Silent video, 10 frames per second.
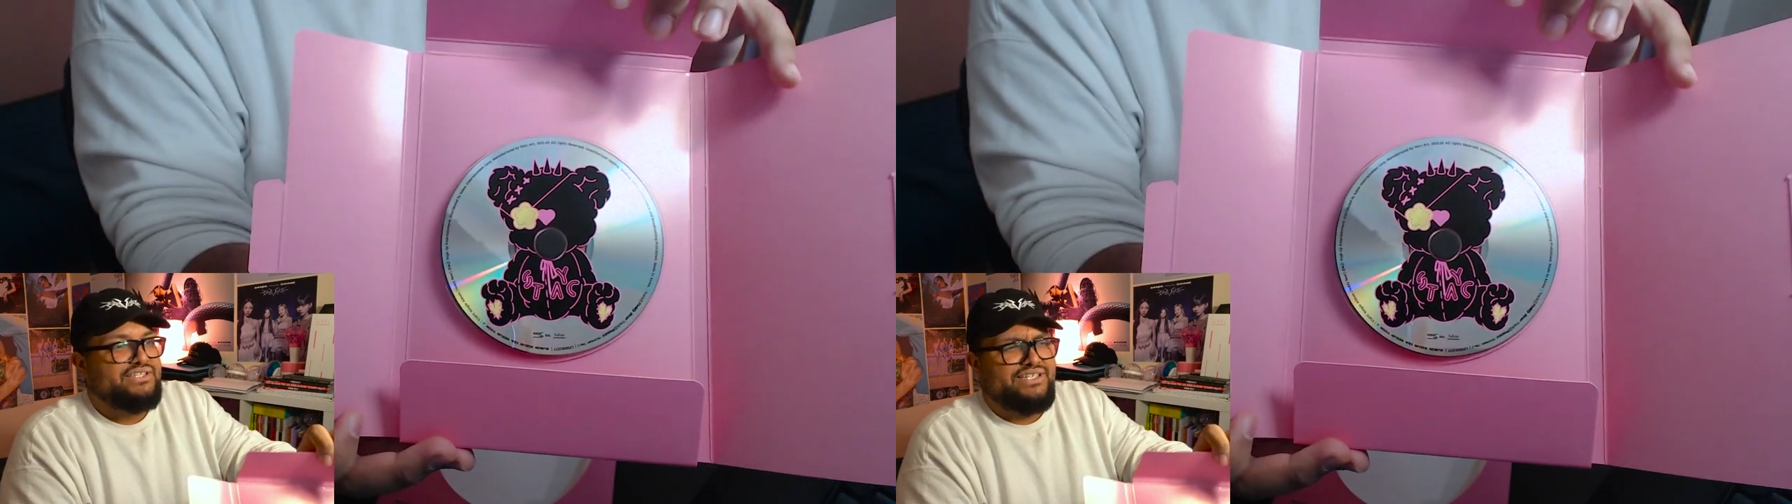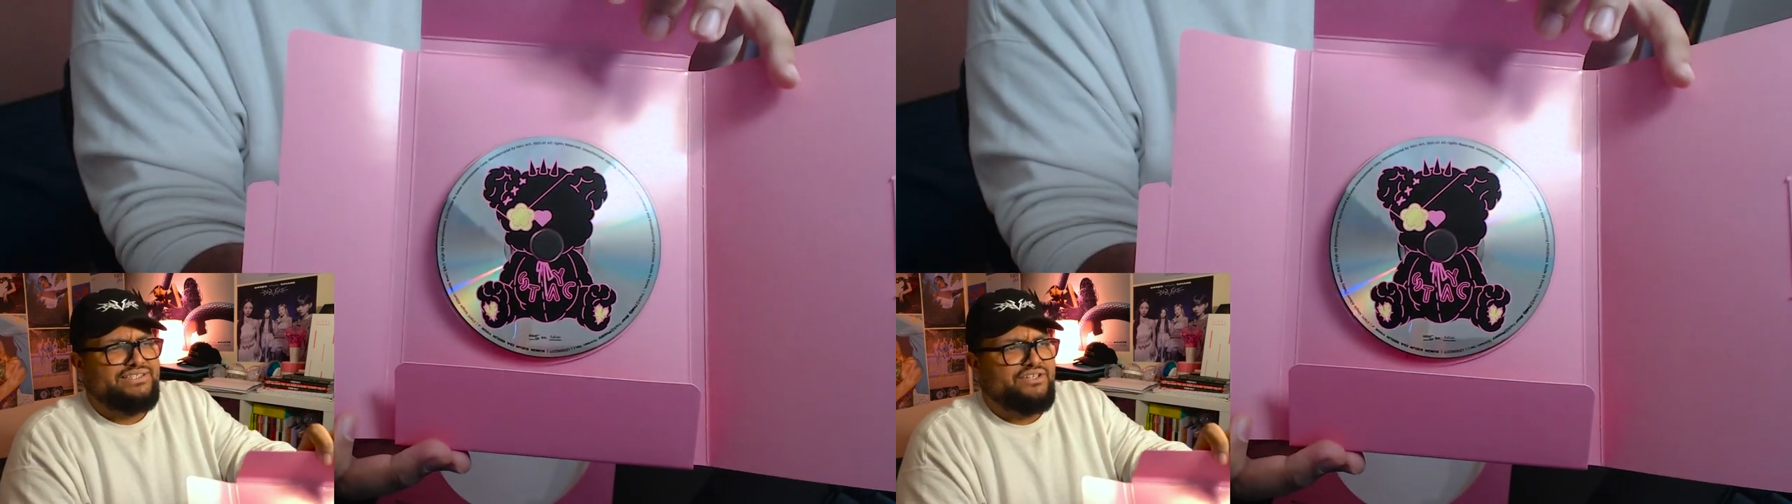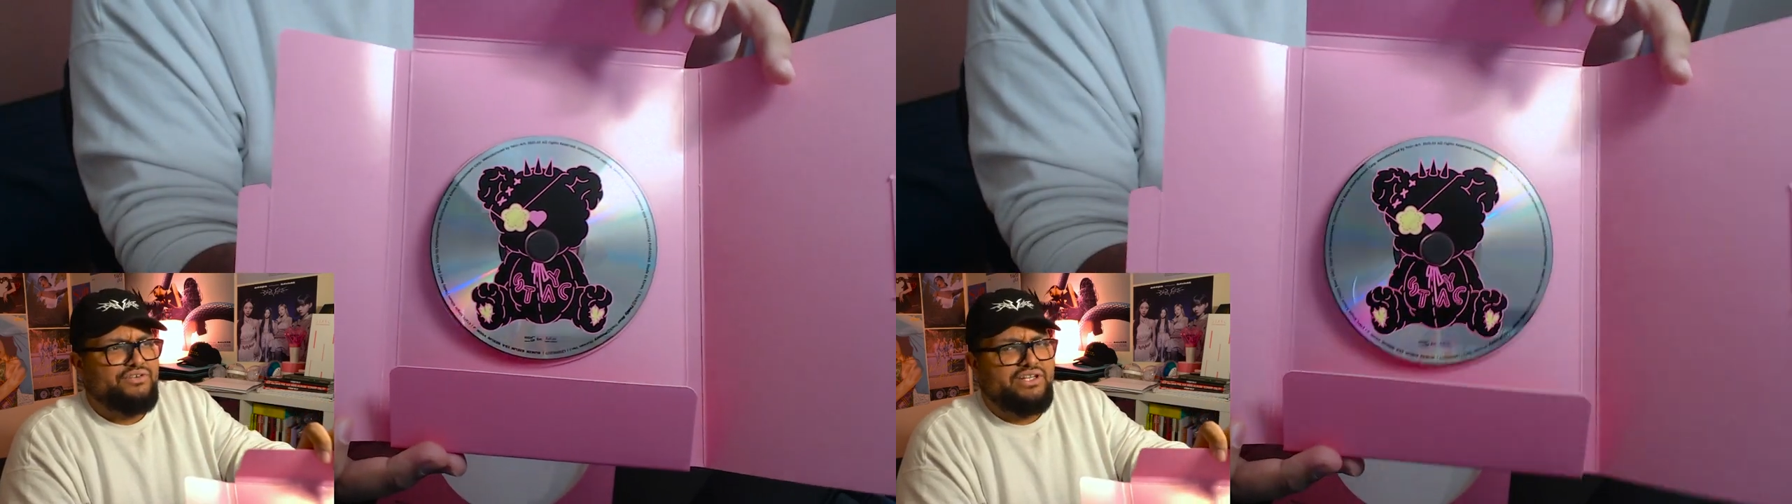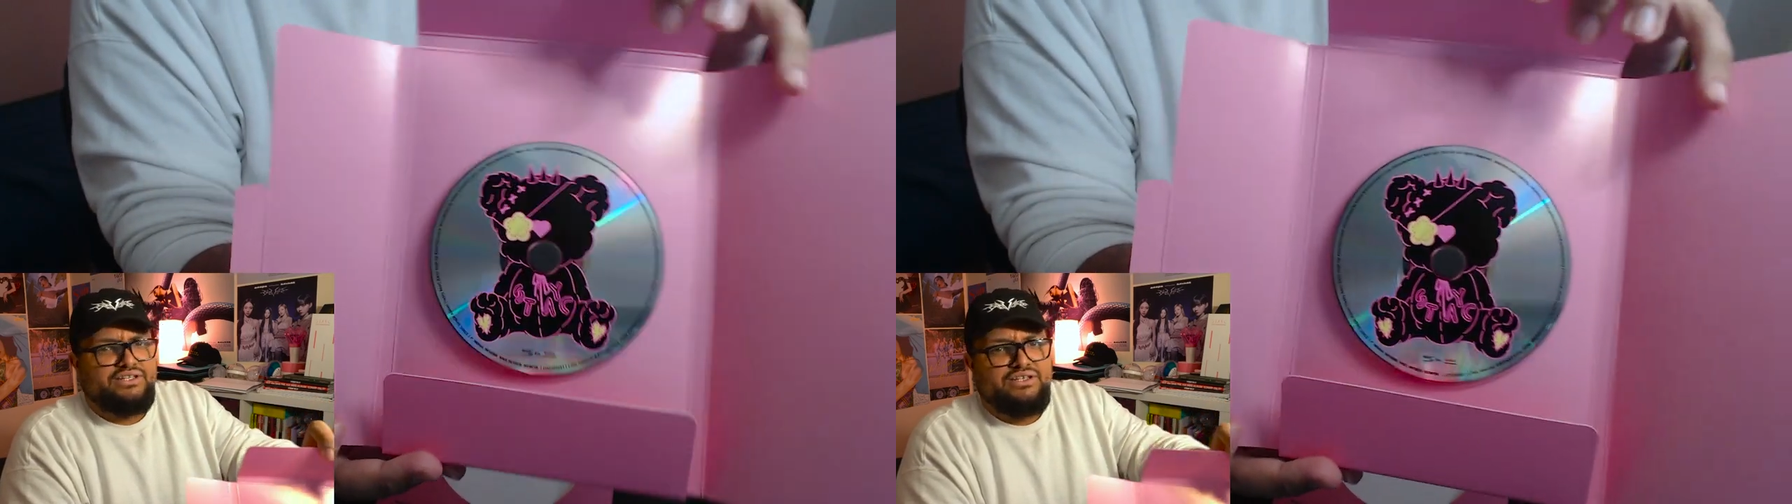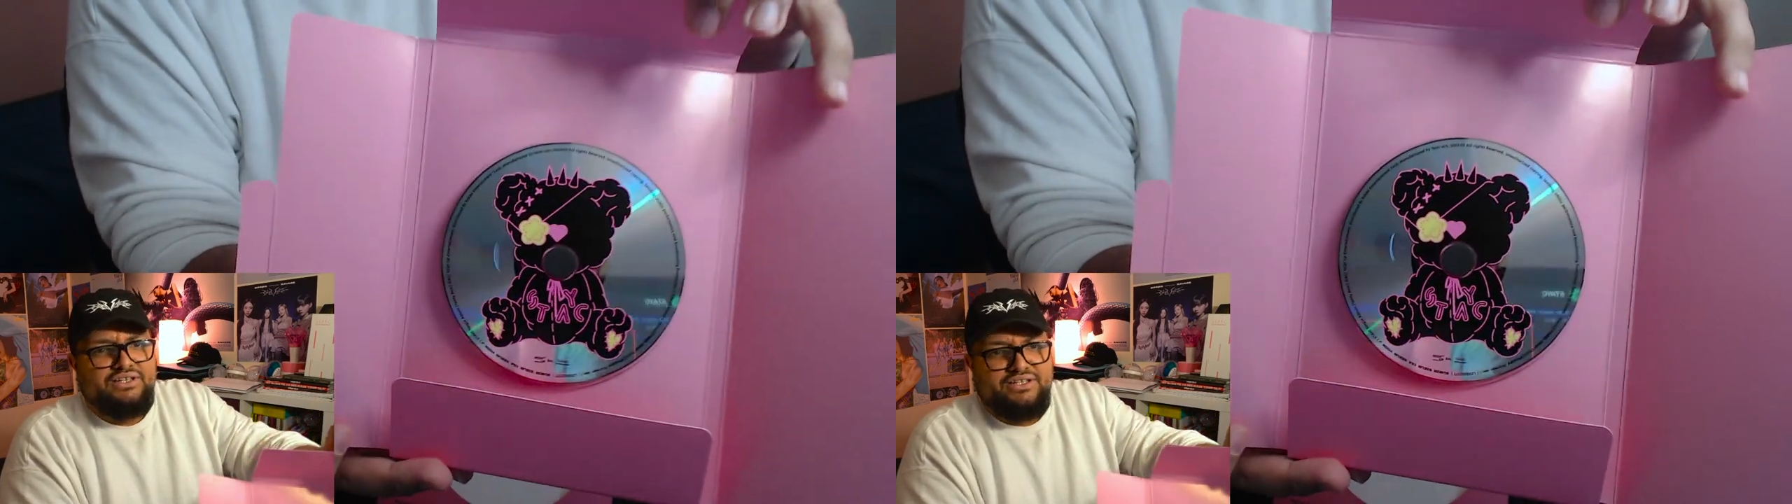I think I said it right.